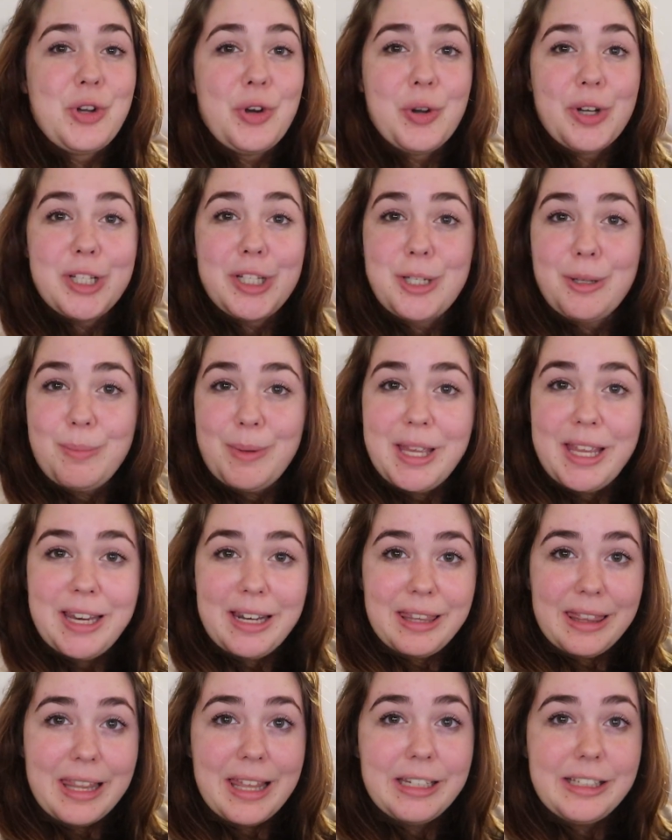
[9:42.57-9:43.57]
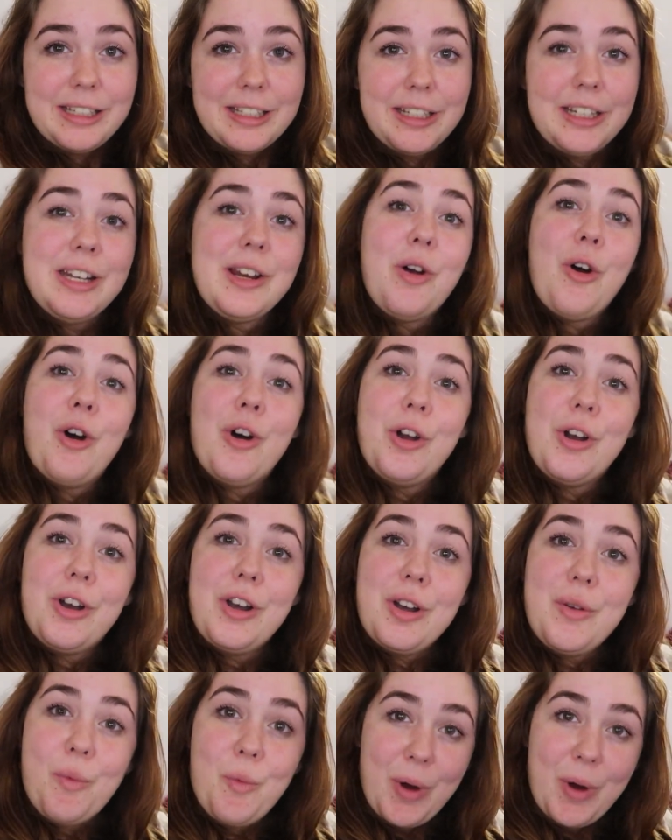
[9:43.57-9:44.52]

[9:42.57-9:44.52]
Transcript: going to be in London on